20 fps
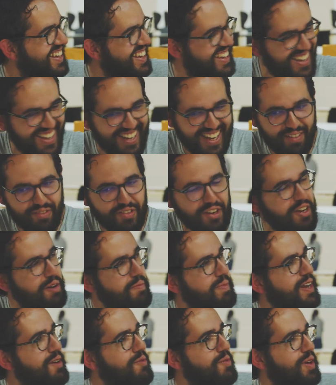and
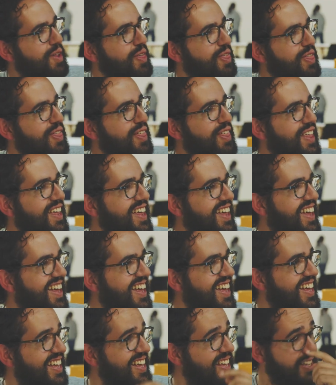I went through
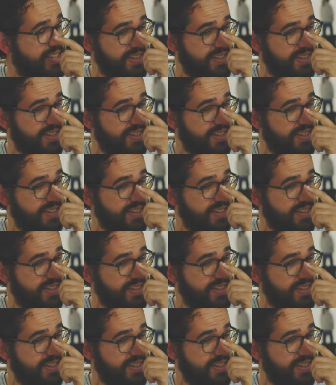4 or